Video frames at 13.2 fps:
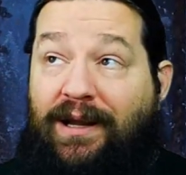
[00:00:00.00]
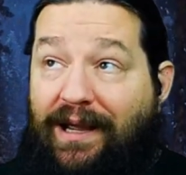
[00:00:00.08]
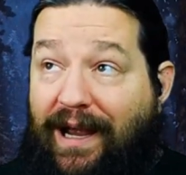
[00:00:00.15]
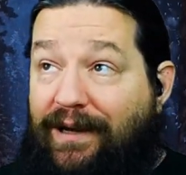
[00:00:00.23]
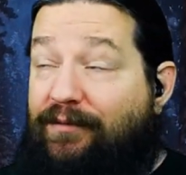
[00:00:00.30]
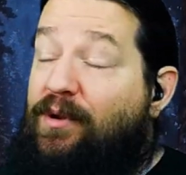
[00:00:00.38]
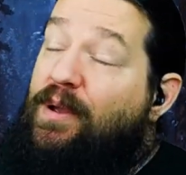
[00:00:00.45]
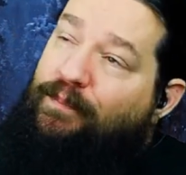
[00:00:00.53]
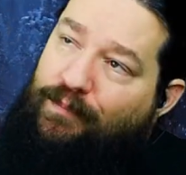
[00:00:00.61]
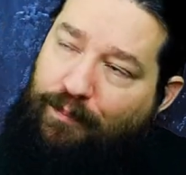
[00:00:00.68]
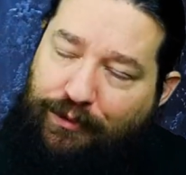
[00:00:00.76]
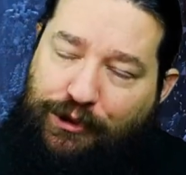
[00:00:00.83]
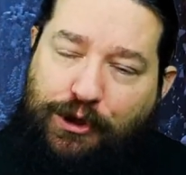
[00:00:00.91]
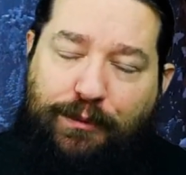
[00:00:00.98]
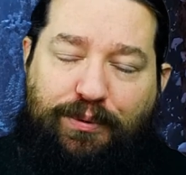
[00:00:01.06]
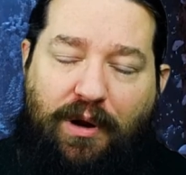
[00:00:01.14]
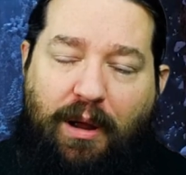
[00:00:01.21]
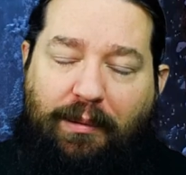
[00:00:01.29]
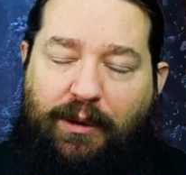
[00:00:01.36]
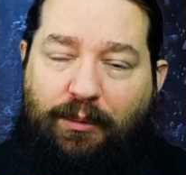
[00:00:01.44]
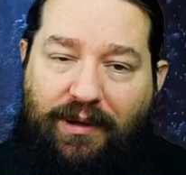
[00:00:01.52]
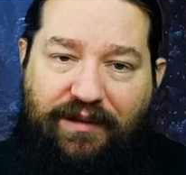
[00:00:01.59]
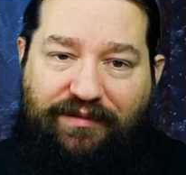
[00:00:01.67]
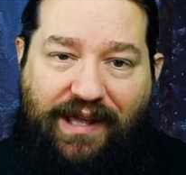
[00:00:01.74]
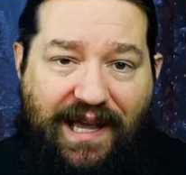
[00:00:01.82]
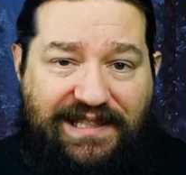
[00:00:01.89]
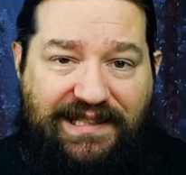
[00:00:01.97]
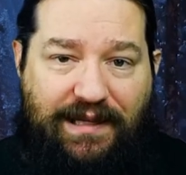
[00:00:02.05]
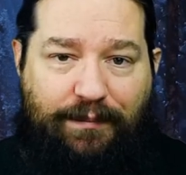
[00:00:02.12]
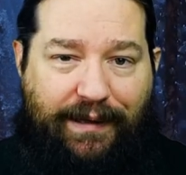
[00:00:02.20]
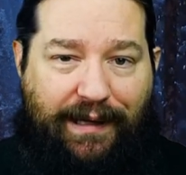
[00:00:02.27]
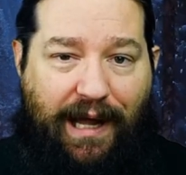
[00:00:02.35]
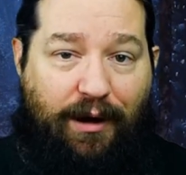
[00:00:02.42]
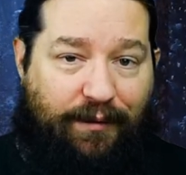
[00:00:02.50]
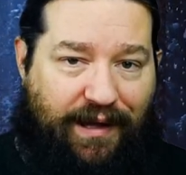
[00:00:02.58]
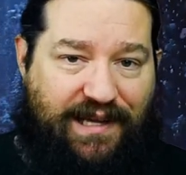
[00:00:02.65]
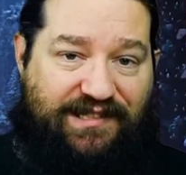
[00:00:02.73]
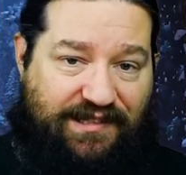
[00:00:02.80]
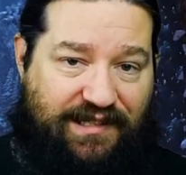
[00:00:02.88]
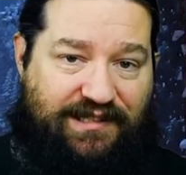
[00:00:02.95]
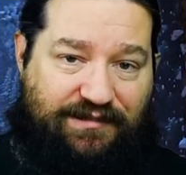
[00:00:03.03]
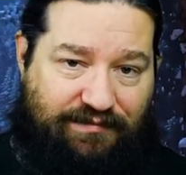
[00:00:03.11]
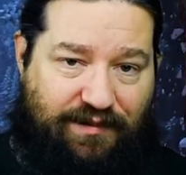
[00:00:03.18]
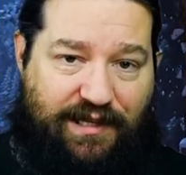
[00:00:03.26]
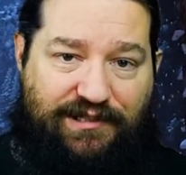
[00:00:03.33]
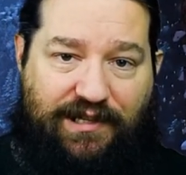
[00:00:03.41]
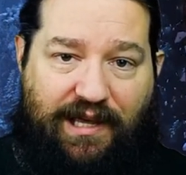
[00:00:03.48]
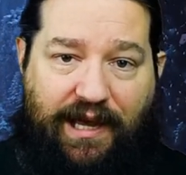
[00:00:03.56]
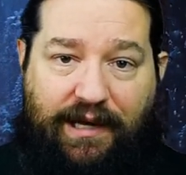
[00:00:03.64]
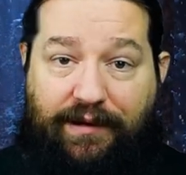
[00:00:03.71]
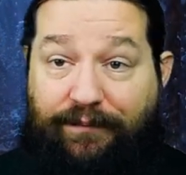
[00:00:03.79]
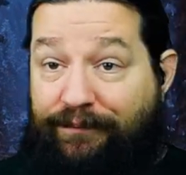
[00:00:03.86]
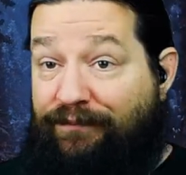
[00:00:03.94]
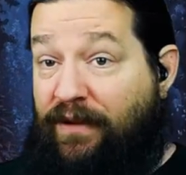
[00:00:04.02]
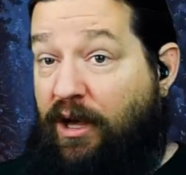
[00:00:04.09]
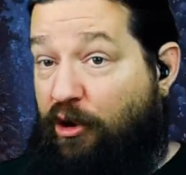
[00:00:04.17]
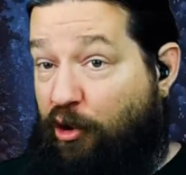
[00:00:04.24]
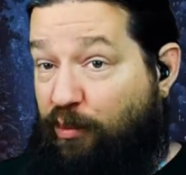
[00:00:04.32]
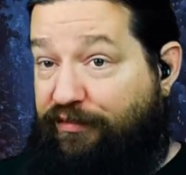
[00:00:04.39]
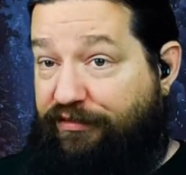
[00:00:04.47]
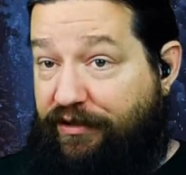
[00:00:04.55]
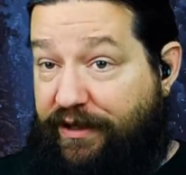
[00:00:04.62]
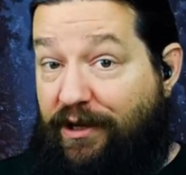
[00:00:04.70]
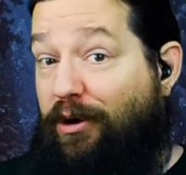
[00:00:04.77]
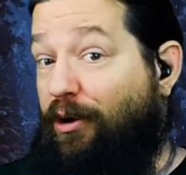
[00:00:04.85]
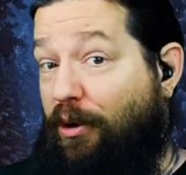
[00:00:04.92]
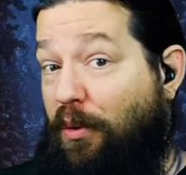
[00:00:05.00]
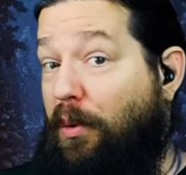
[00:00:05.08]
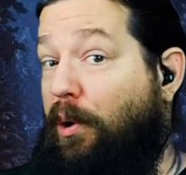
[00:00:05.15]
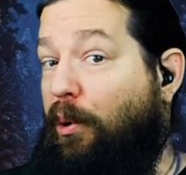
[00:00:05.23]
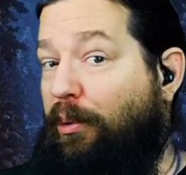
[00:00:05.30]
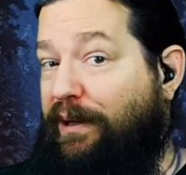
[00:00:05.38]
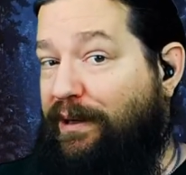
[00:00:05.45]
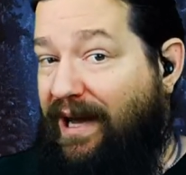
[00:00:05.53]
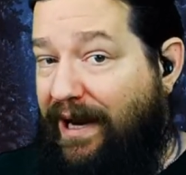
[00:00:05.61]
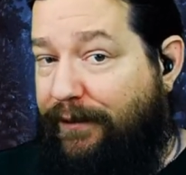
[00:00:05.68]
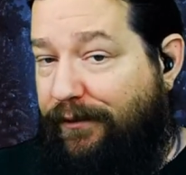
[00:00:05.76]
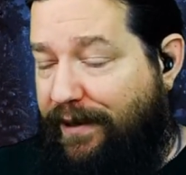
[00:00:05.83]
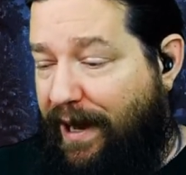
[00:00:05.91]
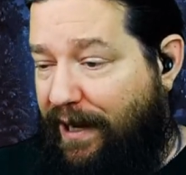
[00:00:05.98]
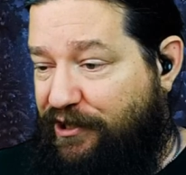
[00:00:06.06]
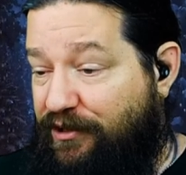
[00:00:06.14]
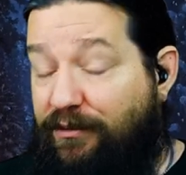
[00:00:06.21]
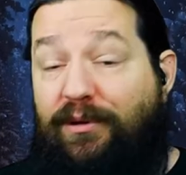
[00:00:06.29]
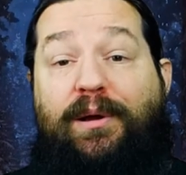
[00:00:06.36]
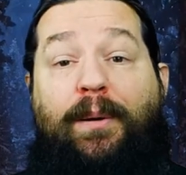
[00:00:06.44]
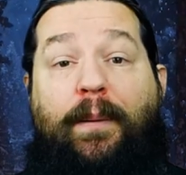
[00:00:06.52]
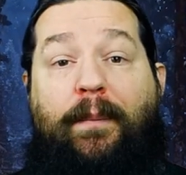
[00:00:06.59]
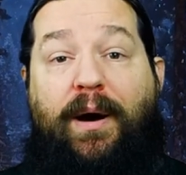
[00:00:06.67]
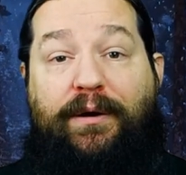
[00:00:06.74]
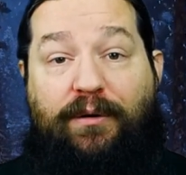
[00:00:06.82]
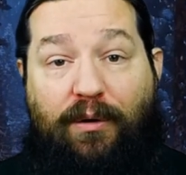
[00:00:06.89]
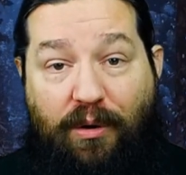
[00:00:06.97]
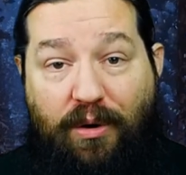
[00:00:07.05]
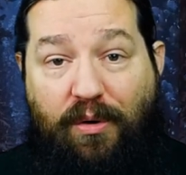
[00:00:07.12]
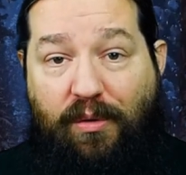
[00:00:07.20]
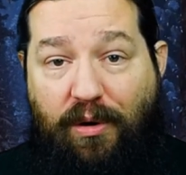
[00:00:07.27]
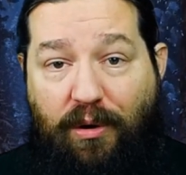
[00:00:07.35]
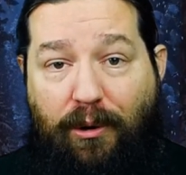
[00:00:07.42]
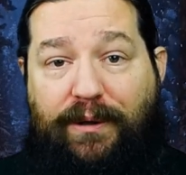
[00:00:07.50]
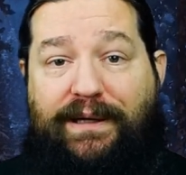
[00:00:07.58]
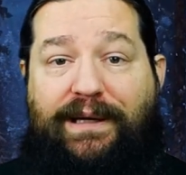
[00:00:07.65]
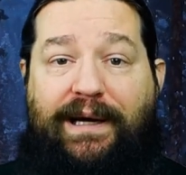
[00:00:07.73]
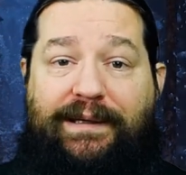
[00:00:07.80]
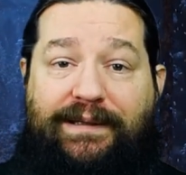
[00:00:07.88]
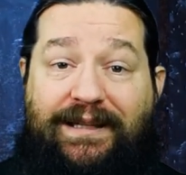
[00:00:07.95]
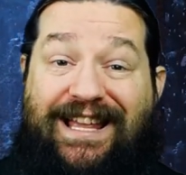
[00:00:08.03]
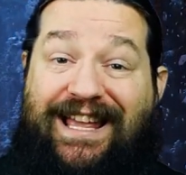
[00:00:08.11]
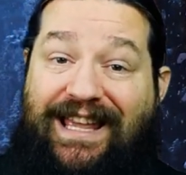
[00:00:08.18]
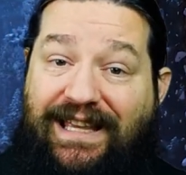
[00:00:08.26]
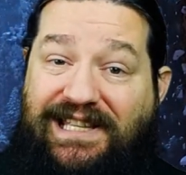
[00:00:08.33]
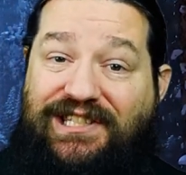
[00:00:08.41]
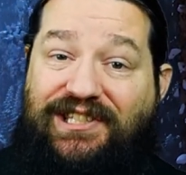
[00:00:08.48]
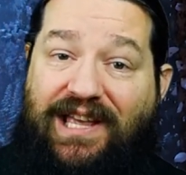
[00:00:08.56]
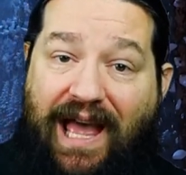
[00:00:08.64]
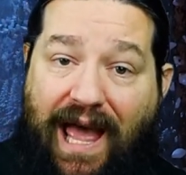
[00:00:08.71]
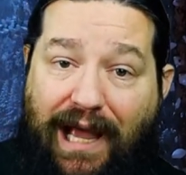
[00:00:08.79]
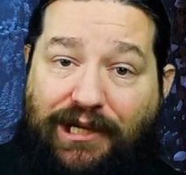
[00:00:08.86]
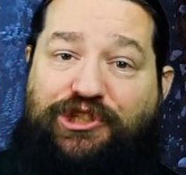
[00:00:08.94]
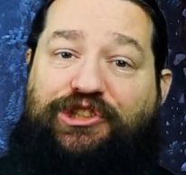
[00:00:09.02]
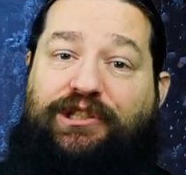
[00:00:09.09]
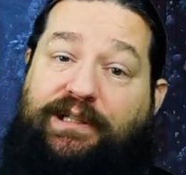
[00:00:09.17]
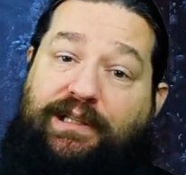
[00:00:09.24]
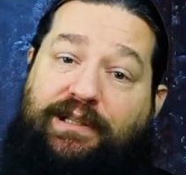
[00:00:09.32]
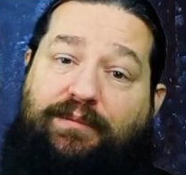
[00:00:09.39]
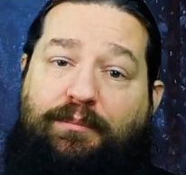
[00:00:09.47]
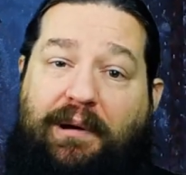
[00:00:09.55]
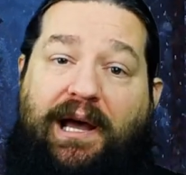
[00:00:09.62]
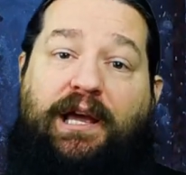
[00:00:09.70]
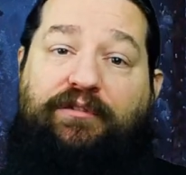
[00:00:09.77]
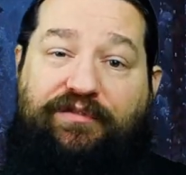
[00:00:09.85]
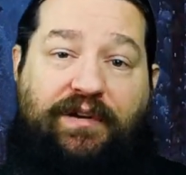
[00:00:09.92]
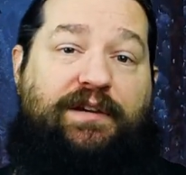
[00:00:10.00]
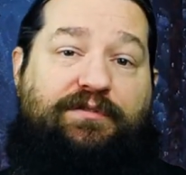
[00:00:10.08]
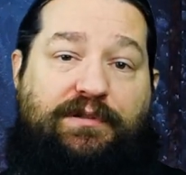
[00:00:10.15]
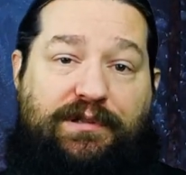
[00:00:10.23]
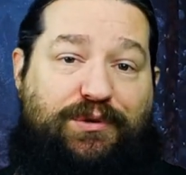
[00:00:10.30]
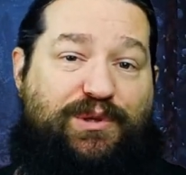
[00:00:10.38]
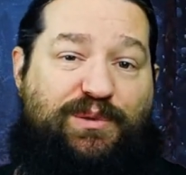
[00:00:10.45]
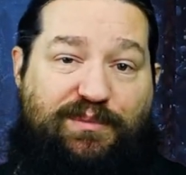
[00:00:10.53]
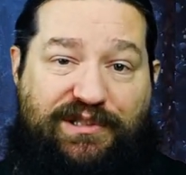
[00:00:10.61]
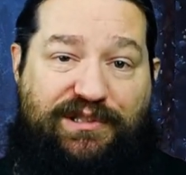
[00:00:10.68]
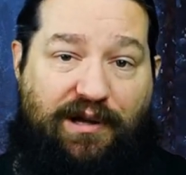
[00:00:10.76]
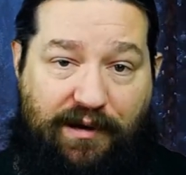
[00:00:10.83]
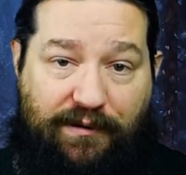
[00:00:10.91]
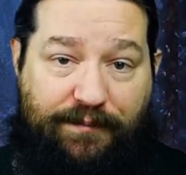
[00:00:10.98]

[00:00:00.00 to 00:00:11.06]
And you probably will have guessed it by now, as this is a Home Free Oh Holy Night reaction, but Oh Holy Night is actually my favorite Christmas song.